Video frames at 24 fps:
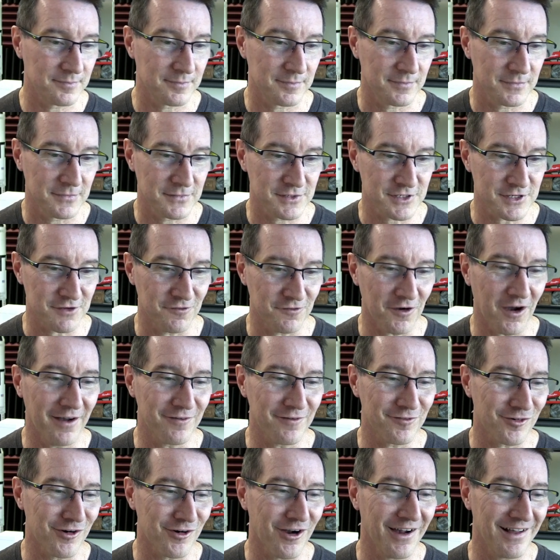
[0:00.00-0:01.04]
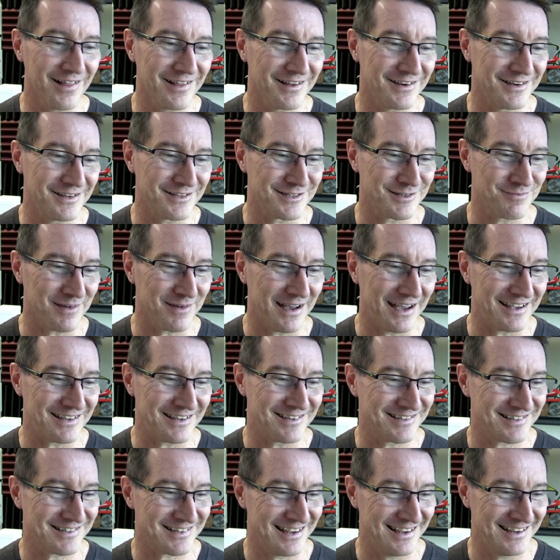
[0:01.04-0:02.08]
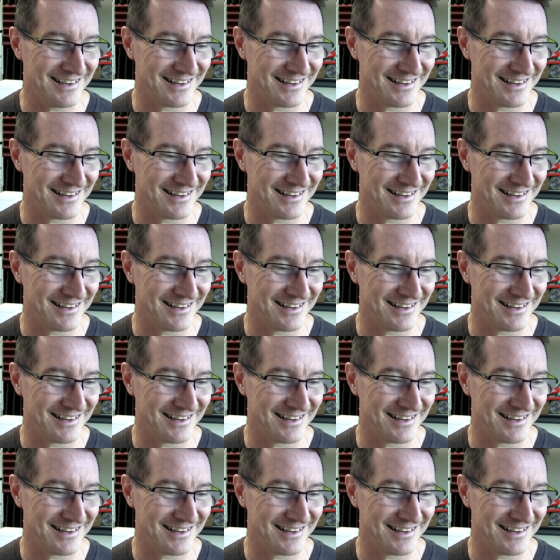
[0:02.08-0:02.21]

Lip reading: Survivor Island in space, yeah.